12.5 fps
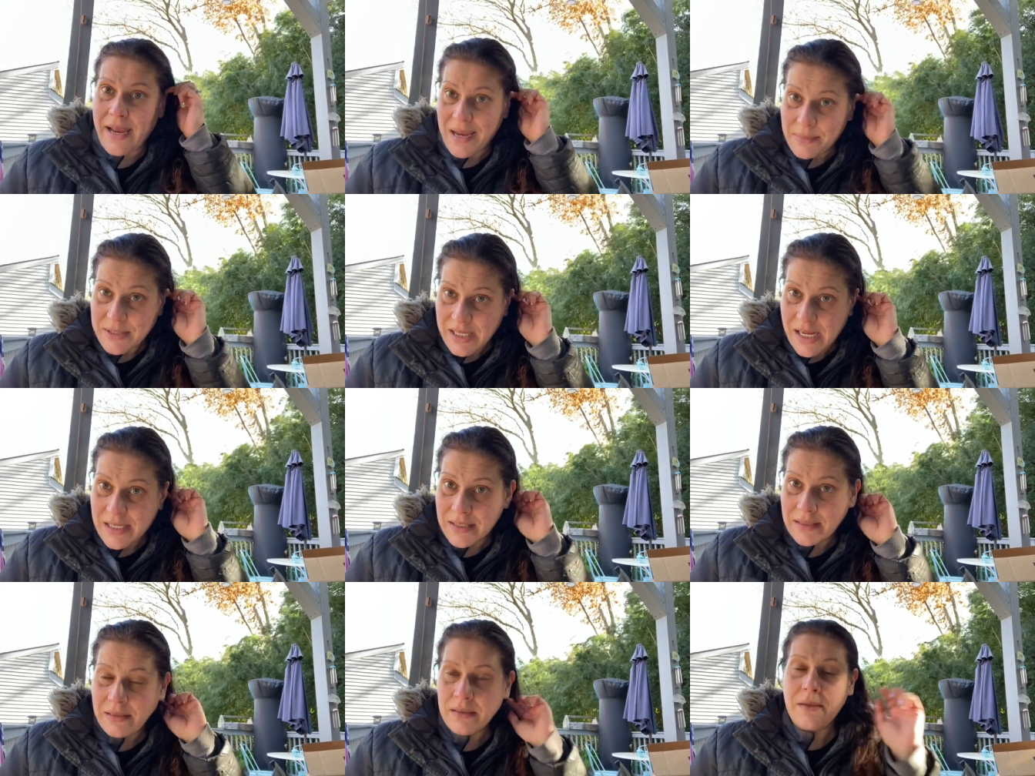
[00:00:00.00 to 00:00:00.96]

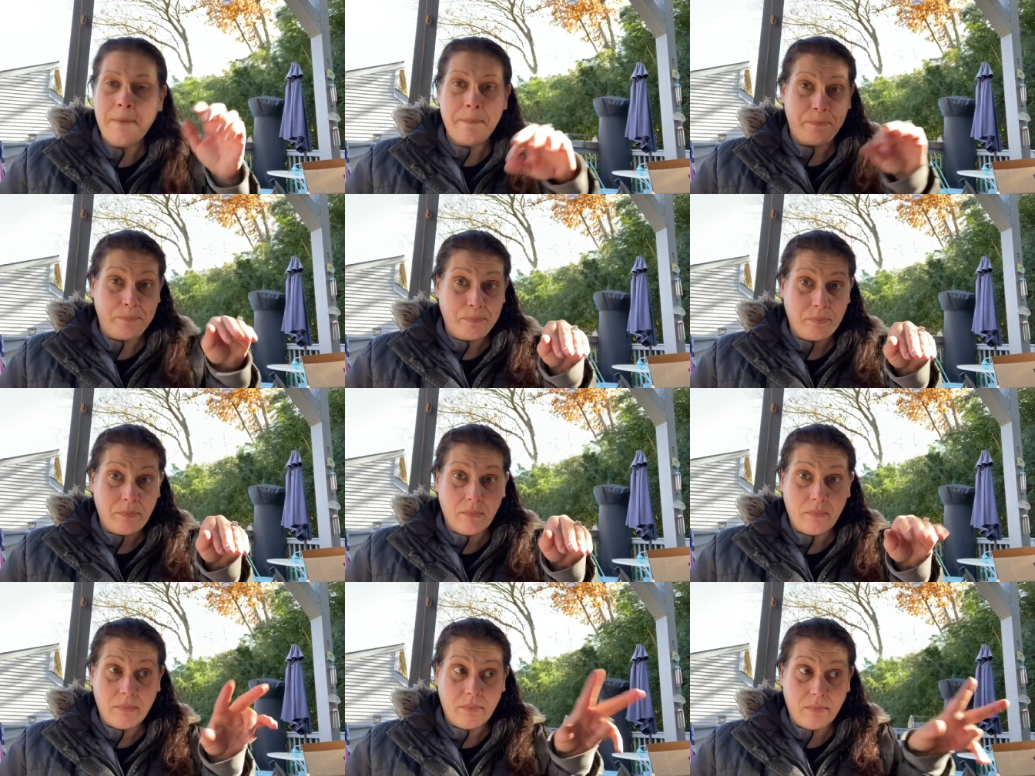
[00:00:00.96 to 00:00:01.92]
Amazon,
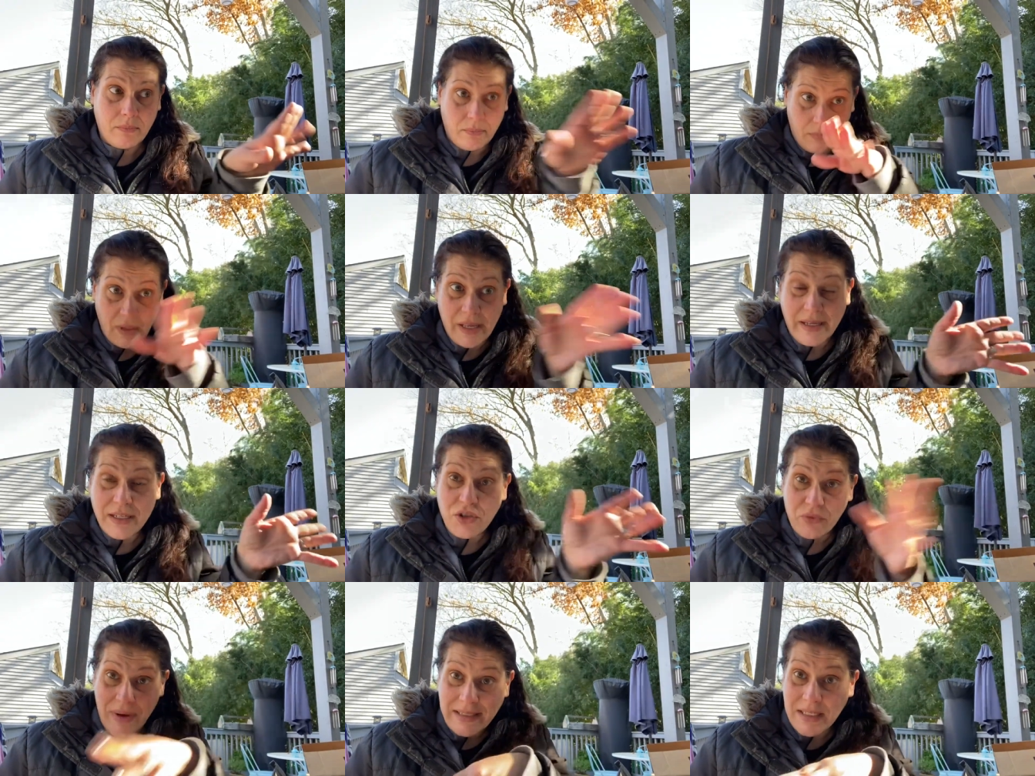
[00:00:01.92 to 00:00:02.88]
like it
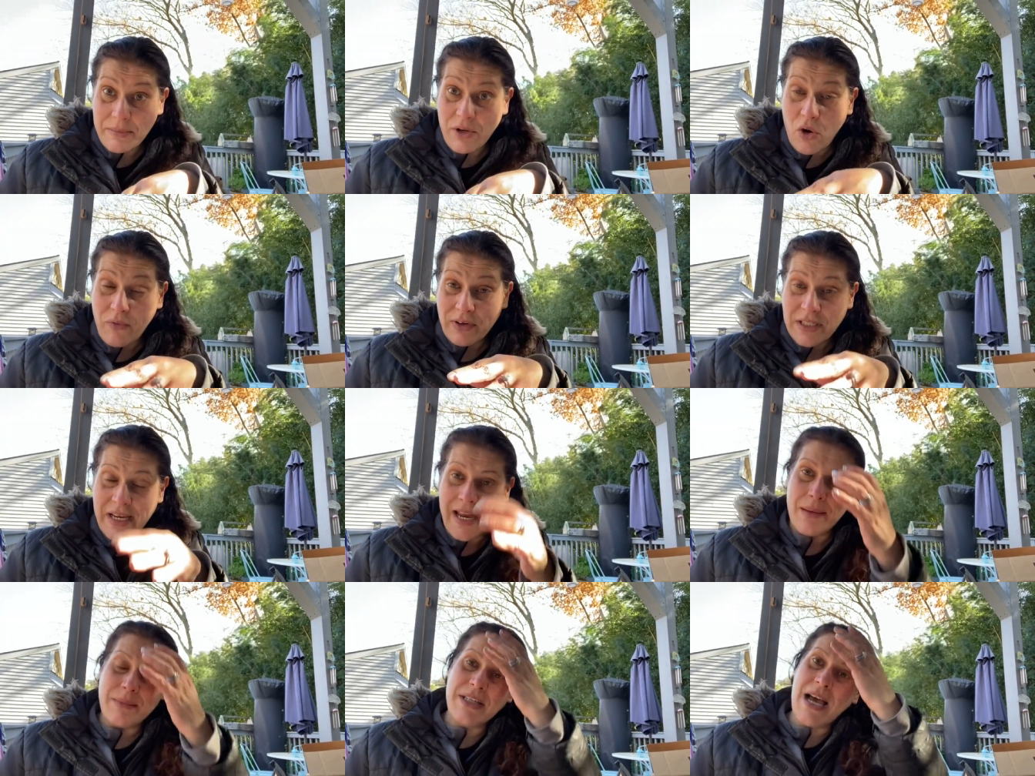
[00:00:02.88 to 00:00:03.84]
directed me over to
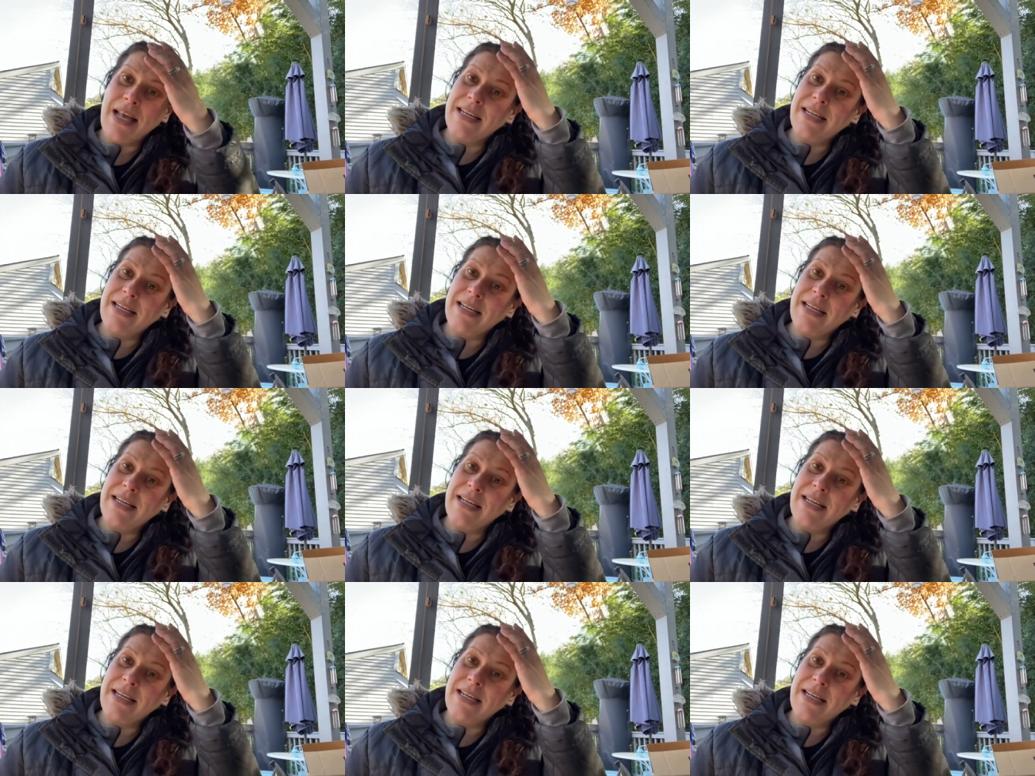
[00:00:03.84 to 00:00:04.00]
Amazon